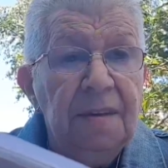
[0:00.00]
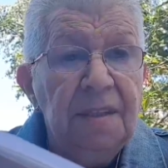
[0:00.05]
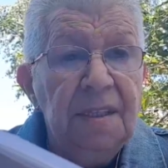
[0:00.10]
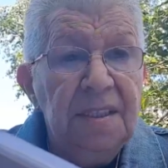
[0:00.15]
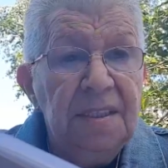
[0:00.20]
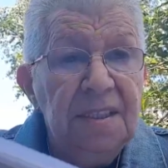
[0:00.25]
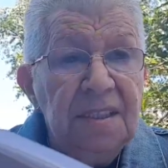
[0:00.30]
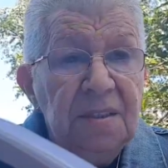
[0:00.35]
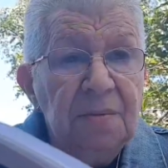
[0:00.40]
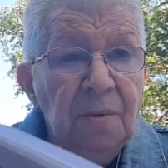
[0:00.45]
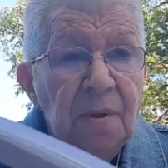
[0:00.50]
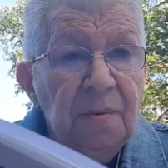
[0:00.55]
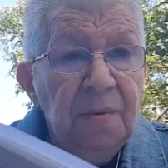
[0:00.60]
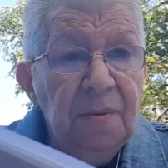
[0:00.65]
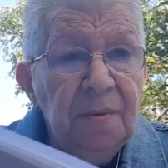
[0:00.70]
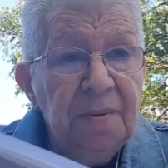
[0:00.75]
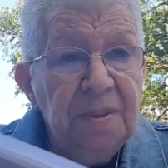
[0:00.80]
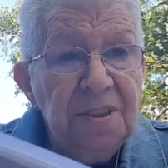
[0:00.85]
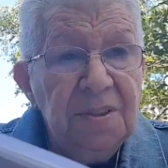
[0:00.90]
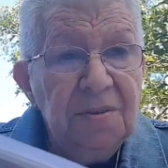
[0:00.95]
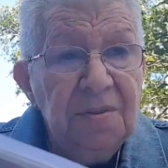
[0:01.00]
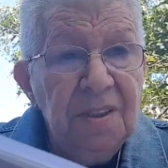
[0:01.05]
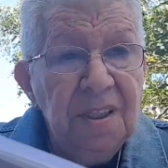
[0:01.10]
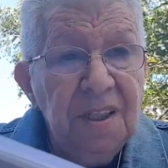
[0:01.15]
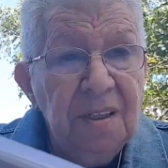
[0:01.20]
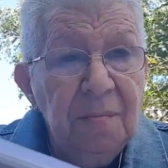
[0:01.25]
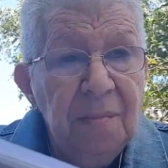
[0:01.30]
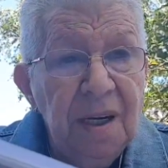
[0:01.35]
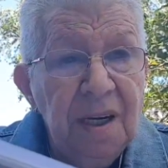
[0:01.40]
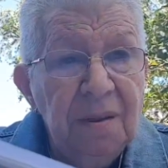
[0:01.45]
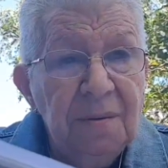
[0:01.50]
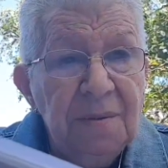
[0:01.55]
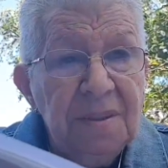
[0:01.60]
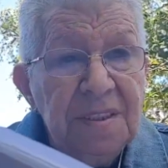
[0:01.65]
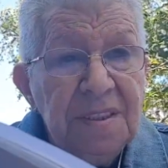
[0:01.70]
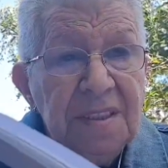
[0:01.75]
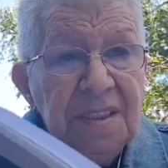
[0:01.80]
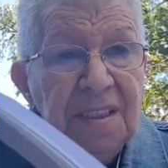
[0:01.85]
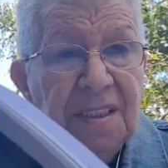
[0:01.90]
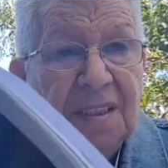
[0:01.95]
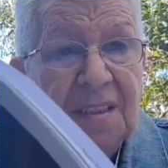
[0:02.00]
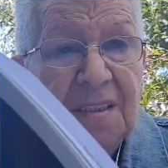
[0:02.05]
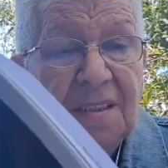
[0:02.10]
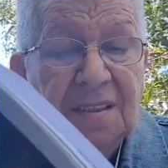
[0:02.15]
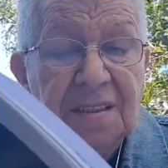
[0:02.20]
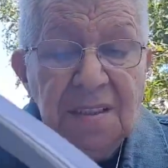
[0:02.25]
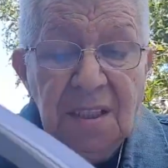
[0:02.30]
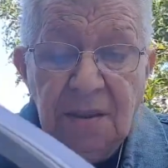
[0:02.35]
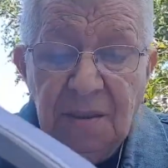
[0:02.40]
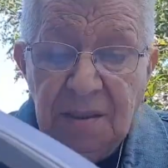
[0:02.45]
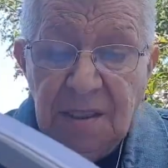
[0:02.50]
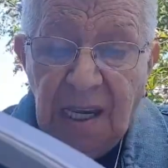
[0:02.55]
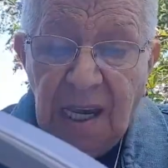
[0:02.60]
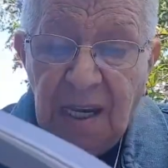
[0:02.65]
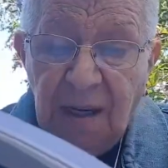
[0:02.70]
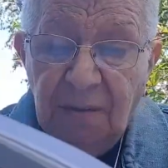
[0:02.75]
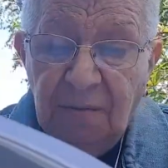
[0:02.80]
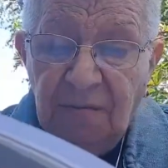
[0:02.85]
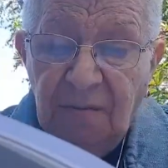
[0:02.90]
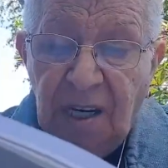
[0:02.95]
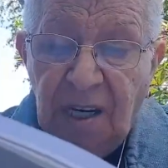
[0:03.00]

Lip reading: This is what we were talking about, wasn't it? So how